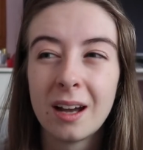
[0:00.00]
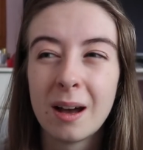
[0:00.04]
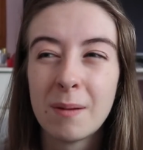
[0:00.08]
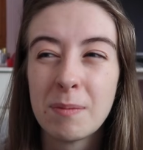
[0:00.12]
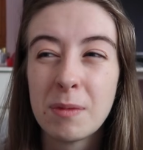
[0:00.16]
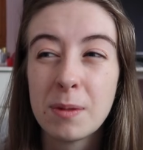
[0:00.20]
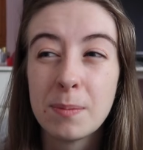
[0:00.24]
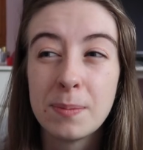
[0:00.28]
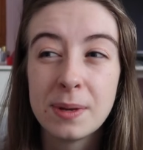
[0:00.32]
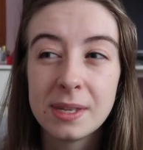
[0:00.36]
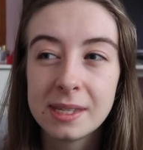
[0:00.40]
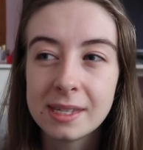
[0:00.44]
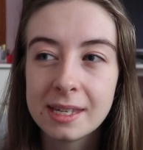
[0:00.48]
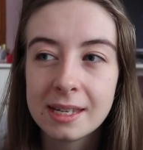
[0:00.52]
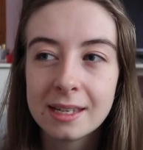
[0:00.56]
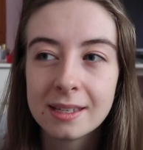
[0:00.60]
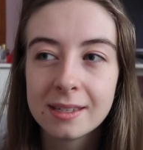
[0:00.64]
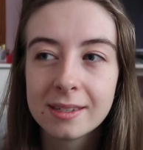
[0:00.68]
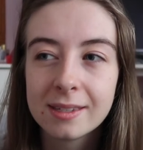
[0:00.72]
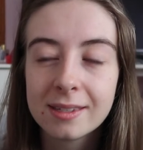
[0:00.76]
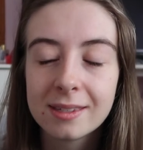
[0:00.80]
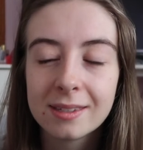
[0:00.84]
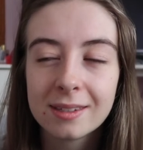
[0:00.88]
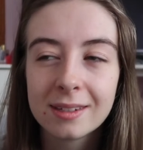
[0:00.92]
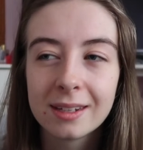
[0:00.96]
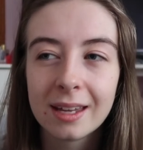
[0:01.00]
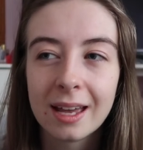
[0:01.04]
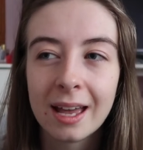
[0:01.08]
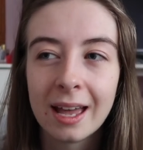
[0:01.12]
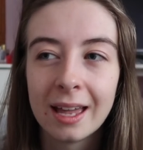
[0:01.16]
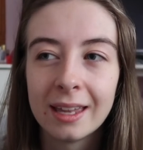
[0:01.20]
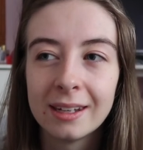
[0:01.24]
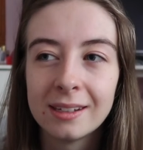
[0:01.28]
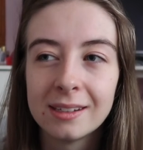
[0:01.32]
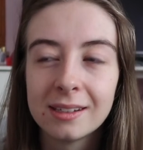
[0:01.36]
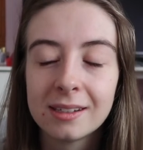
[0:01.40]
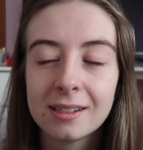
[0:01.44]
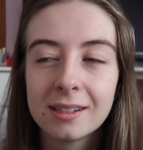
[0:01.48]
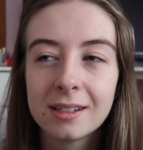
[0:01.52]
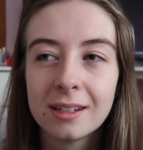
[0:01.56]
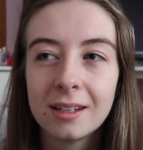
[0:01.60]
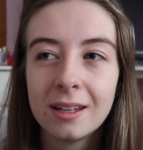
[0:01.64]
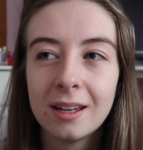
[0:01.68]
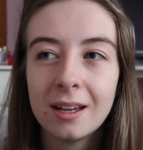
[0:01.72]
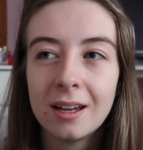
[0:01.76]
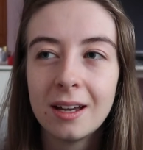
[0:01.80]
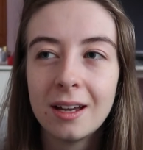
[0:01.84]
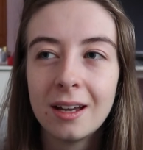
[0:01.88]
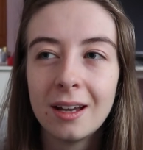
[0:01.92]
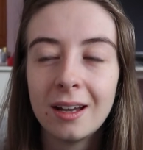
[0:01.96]
I'm the busiest and
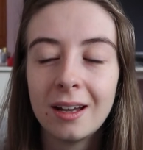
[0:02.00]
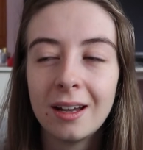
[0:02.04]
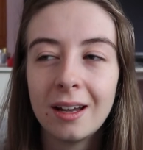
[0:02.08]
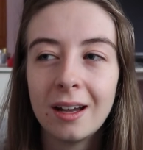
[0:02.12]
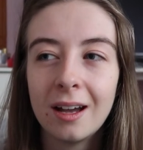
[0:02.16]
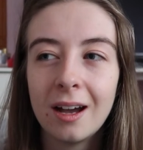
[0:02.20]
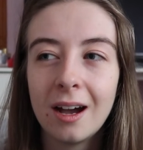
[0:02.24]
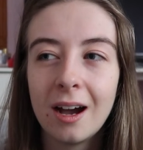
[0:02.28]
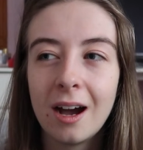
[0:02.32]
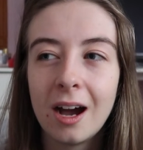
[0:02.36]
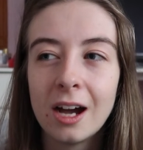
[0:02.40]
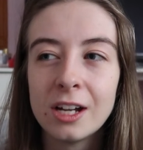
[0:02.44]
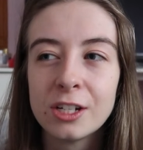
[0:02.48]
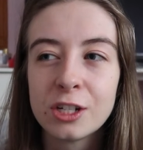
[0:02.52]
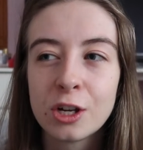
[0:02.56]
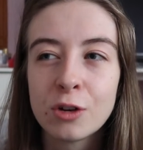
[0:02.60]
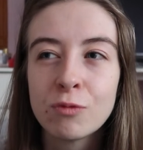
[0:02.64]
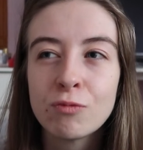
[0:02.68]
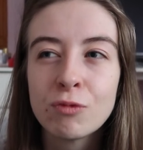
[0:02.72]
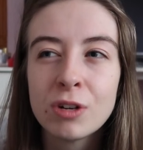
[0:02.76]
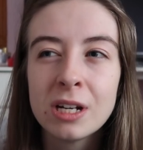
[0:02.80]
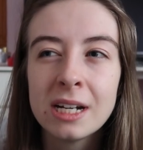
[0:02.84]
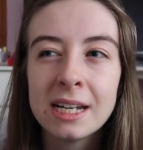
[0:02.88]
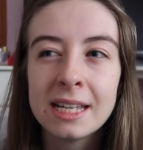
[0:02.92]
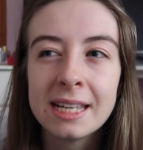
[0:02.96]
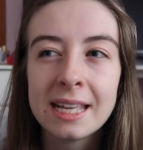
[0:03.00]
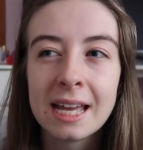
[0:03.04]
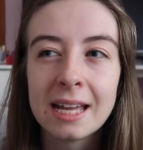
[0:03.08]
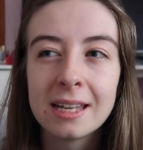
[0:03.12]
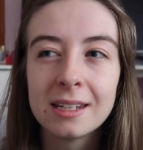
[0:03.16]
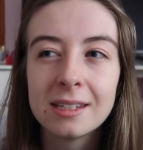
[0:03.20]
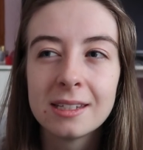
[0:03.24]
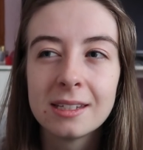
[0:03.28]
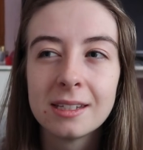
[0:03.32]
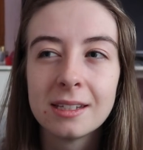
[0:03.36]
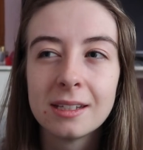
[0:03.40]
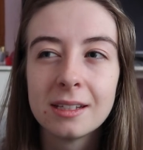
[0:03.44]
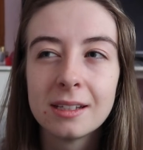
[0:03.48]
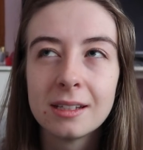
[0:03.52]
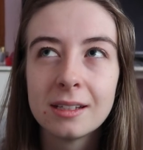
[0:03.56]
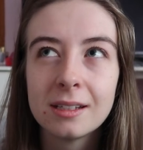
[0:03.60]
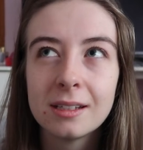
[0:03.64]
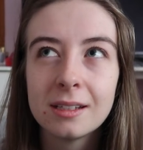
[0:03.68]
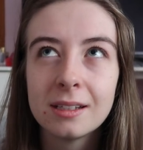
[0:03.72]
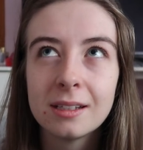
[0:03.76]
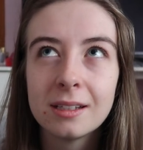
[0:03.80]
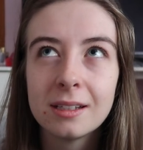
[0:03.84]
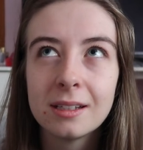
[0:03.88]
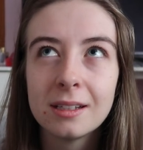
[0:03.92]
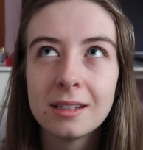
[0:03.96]
I don't really get to
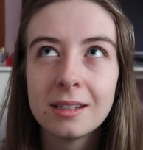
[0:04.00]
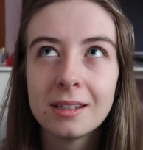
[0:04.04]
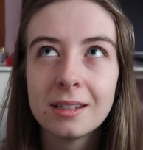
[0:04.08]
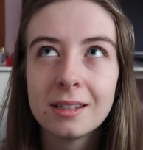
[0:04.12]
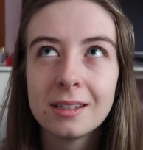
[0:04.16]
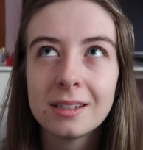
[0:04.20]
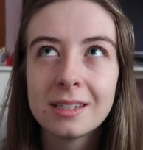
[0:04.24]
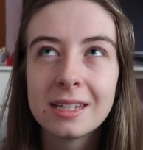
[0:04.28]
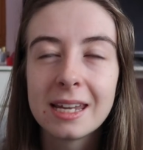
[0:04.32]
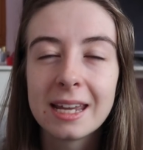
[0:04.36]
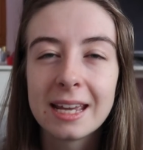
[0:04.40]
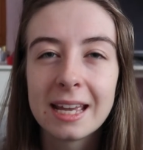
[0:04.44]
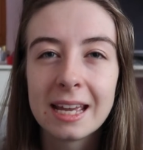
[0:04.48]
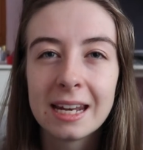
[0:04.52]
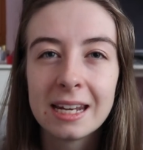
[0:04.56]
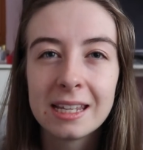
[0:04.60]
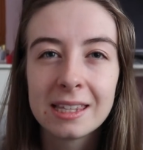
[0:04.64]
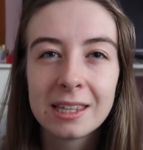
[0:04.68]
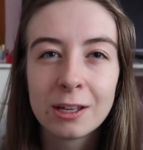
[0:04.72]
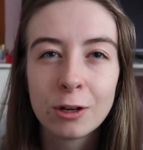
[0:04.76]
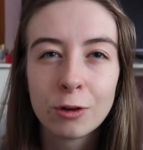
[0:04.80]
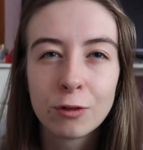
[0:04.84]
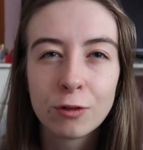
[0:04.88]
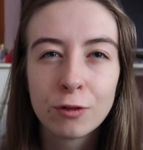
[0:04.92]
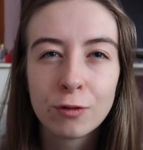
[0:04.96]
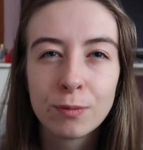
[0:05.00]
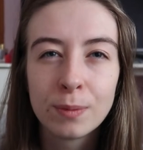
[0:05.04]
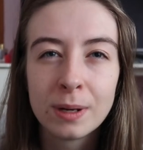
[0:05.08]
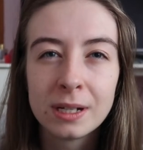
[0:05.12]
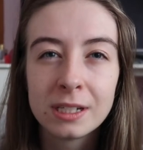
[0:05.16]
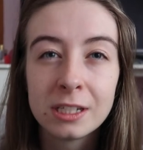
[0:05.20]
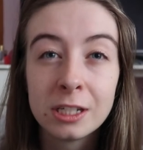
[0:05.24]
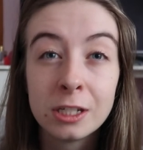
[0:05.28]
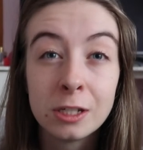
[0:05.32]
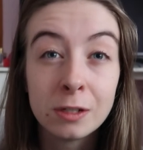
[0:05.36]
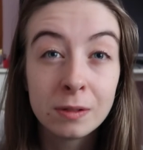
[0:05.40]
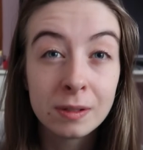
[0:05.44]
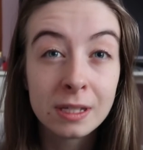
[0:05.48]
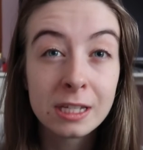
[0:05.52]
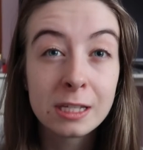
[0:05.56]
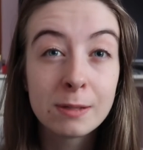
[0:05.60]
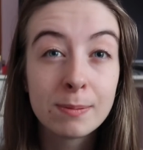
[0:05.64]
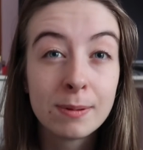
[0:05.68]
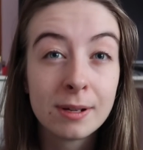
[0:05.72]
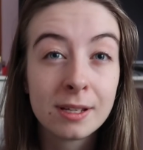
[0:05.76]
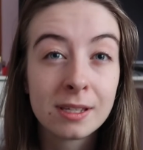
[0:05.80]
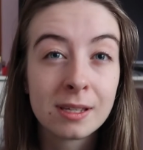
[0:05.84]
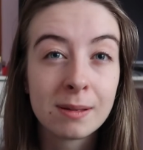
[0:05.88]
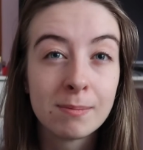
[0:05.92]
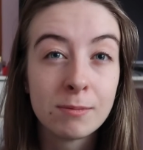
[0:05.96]
take anything off of my to-do list
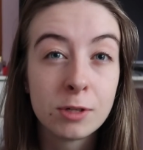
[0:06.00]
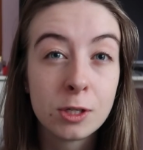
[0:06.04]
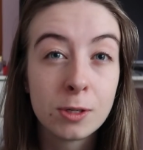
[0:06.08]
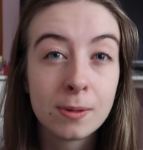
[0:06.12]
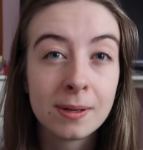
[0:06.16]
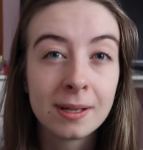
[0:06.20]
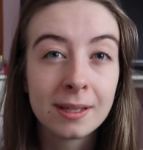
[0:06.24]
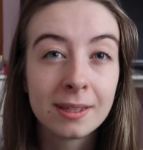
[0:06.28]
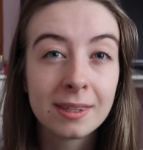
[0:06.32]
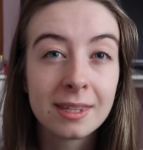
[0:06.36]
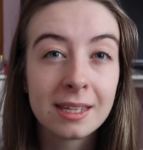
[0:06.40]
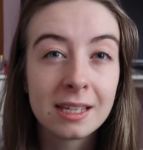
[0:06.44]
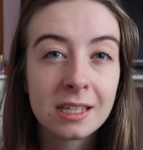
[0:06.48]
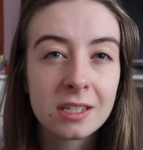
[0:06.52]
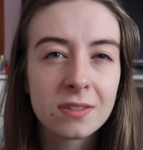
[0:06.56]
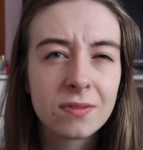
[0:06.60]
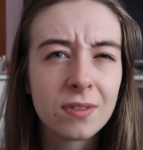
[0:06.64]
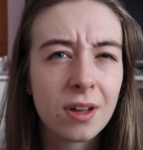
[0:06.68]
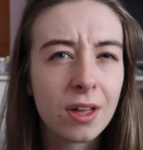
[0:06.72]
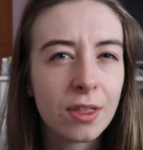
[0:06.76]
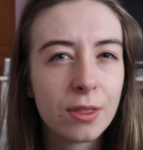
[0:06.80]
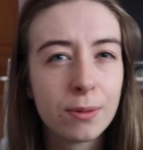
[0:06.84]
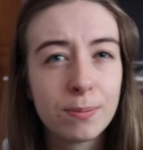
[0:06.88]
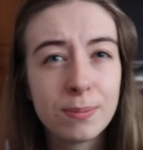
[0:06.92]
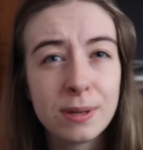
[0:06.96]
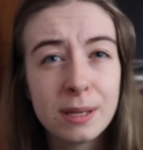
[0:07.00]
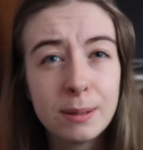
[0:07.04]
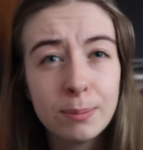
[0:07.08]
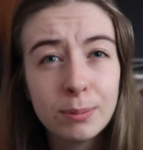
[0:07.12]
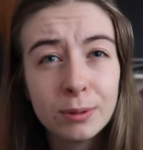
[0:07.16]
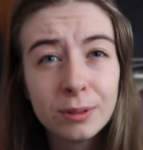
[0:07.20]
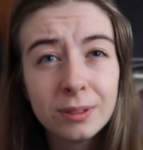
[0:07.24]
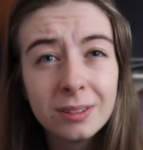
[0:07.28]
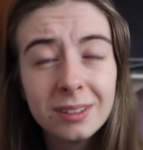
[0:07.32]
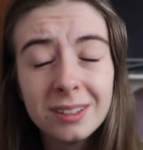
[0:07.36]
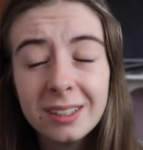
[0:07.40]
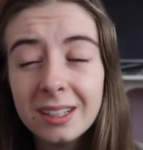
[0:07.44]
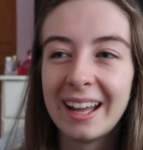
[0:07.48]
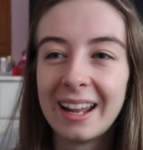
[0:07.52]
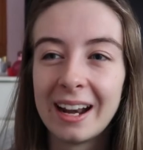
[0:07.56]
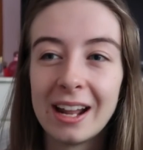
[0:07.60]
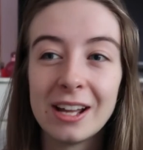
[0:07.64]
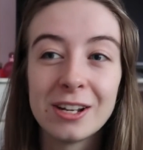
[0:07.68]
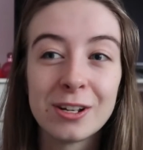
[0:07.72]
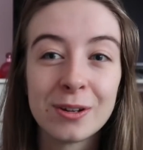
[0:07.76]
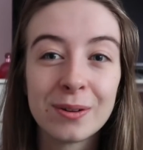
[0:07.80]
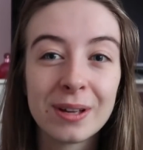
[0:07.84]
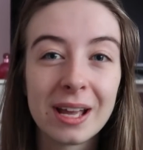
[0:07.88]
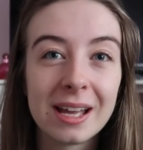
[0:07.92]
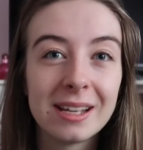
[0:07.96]
because I'm doing things for other people and I
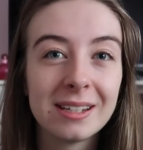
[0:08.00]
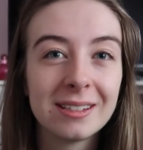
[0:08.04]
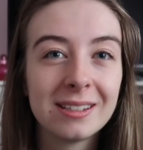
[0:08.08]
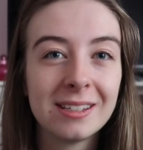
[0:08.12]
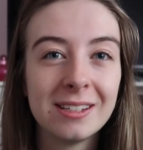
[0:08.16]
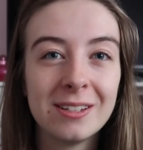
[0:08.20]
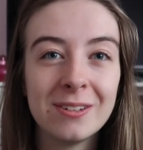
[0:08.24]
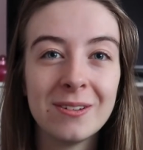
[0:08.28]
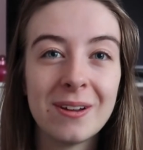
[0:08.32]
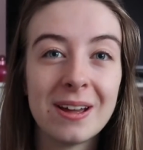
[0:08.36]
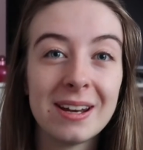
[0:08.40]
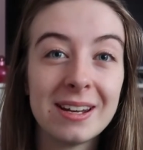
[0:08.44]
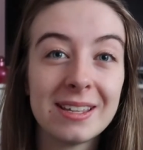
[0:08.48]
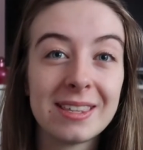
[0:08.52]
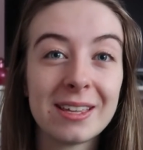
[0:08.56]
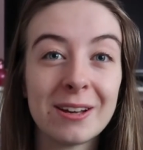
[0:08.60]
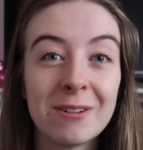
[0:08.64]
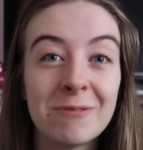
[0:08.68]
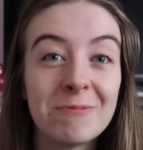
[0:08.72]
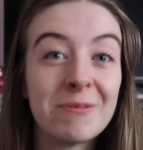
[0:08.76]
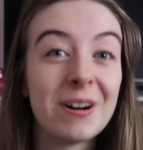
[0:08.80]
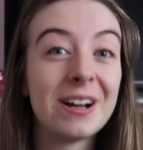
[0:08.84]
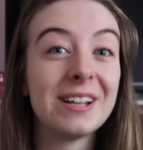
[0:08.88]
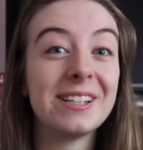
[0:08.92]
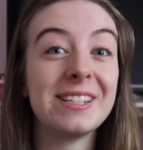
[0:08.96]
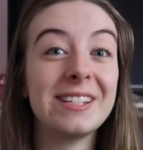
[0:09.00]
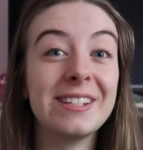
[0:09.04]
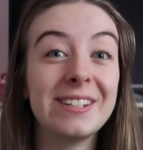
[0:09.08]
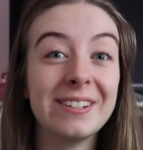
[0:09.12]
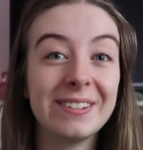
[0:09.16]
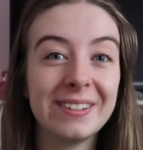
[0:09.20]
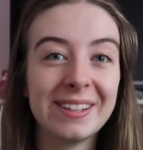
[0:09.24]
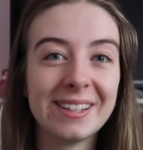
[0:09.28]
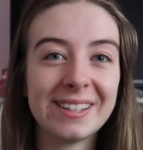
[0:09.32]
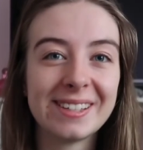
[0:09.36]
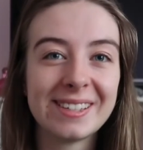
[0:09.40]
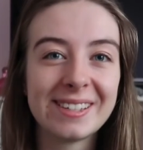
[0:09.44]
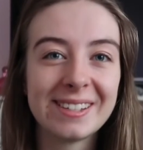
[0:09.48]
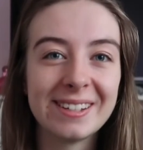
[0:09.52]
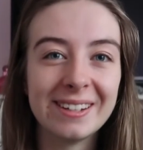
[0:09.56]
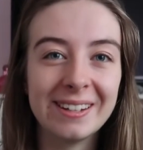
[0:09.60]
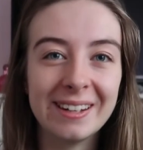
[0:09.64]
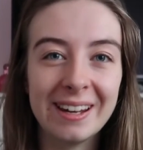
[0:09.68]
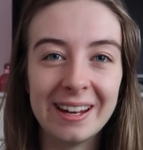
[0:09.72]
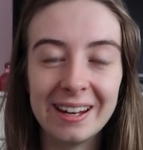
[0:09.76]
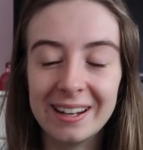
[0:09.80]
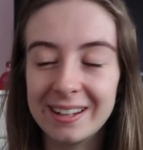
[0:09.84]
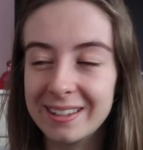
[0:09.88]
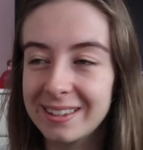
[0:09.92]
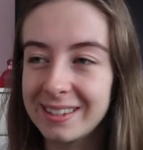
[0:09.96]
don't get to do anything on my to-do list and
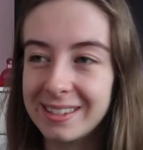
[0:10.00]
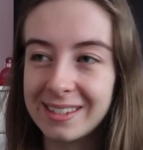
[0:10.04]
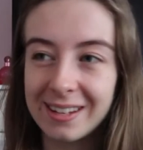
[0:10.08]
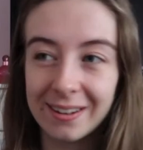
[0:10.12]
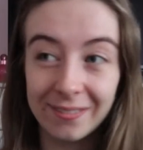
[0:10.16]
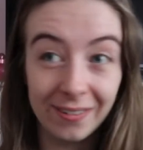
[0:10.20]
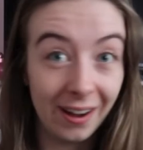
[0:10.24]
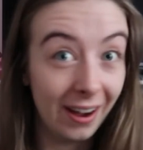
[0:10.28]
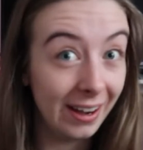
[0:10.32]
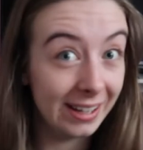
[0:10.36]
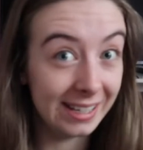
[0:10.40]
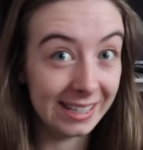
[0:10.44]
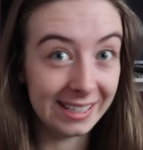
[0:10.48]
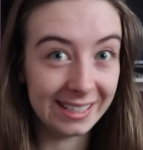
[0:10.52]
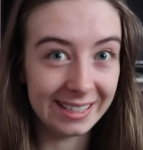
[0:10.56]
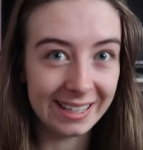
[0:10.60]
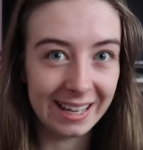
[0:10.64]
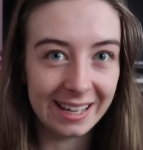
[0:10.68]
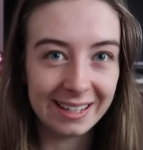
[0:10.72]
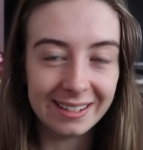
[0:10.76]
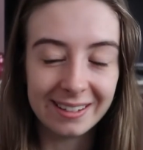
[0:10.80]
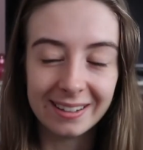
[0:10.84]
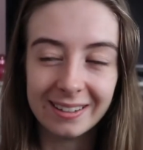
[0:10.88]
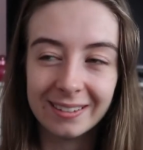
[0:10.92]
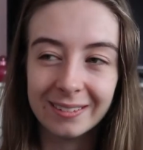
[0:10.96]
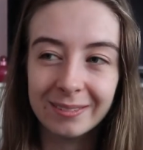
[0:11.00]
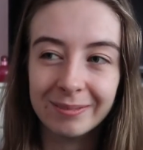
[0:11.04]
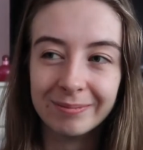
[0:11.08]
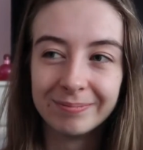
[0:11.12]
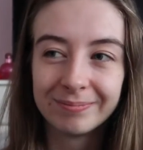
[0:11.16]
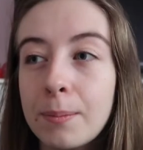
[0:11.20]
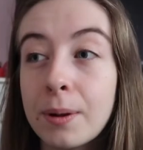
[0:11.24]
any of the stuff I need to get done.